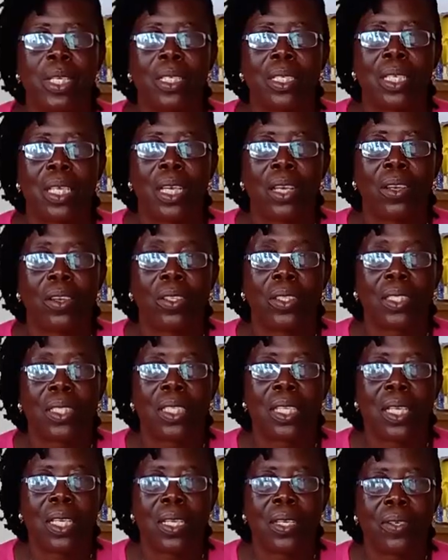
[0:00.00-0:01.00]
She
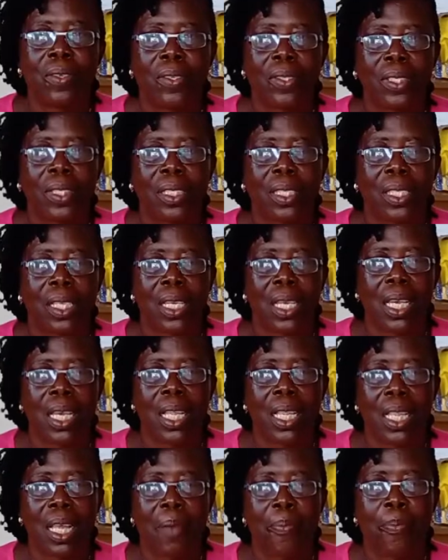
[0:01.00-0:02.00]
continues
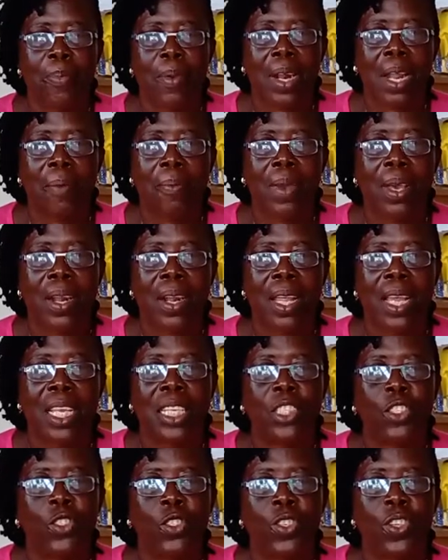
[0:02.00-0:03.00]
in the primary
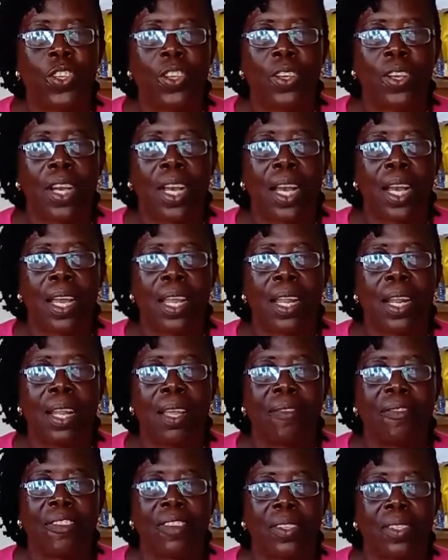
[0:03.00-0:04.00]
and junior high
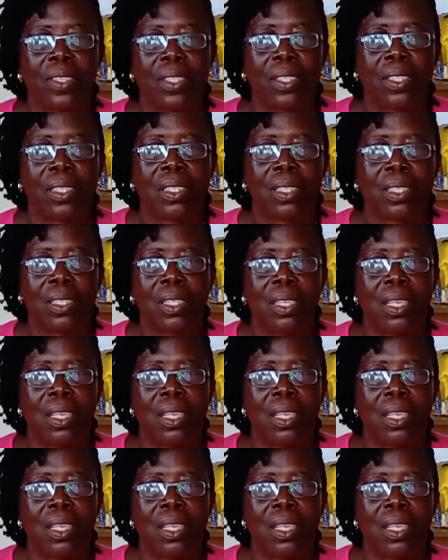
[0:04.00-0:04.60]
levels.